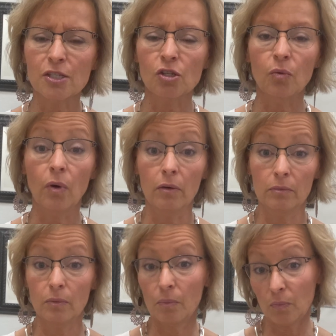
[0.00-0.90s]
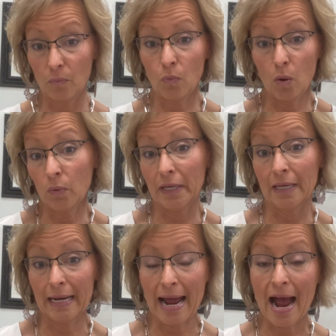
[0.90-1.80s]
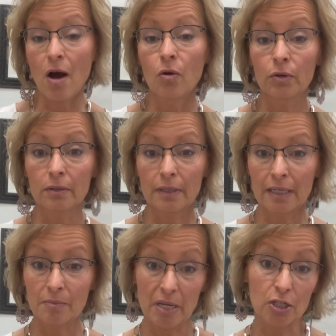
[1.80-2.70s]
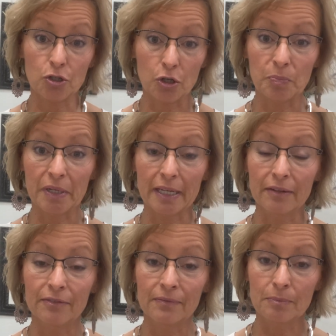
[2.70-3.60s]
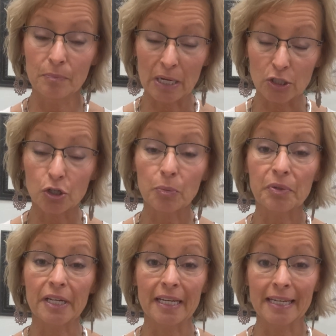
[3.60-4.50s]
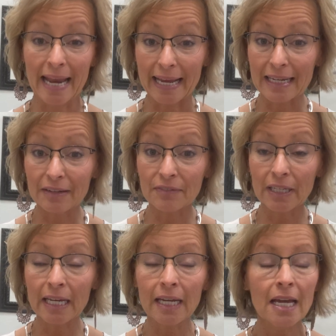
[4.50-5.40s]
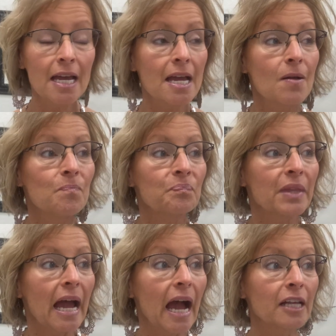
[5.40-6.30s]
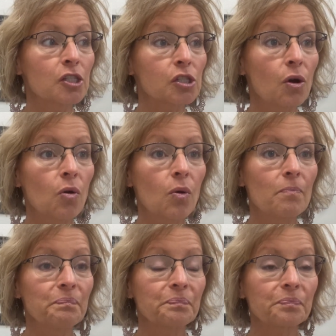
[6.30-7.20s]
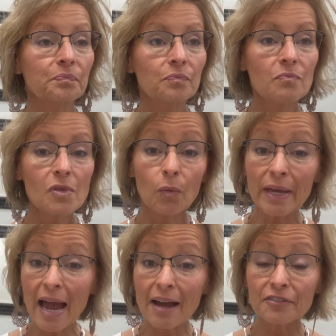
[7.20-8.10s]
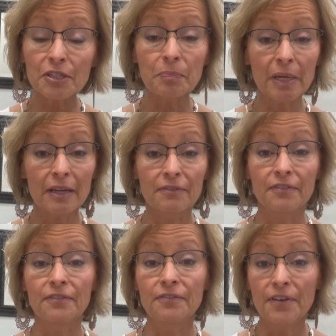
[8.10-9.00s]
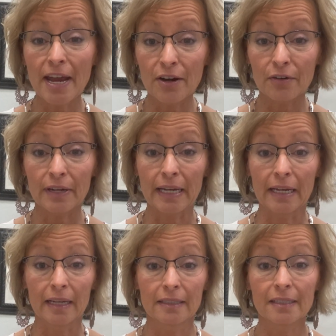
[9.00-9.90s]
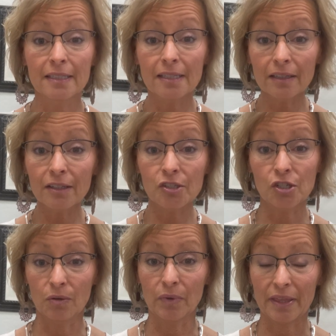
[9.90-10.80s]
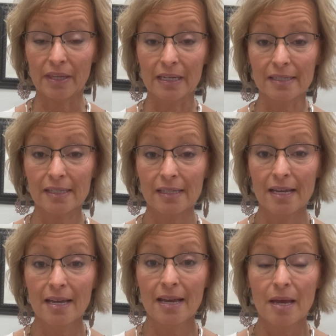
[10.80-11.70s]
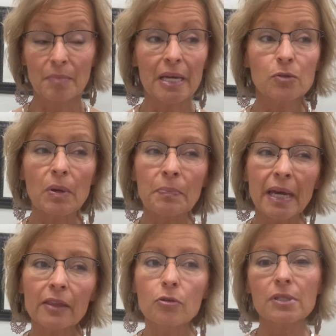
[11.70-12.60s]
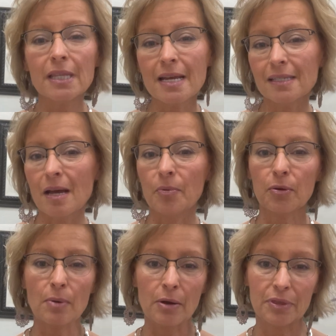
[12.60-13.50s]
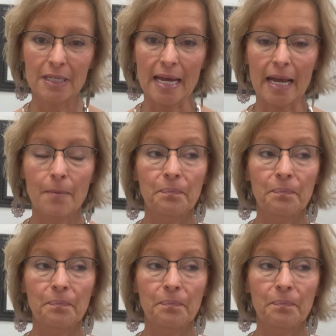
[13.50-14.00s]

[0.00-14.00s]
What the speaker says: so what we get out can be interpreted negatively. And so we have to be very diligent with this because we pick those things up throughout the day.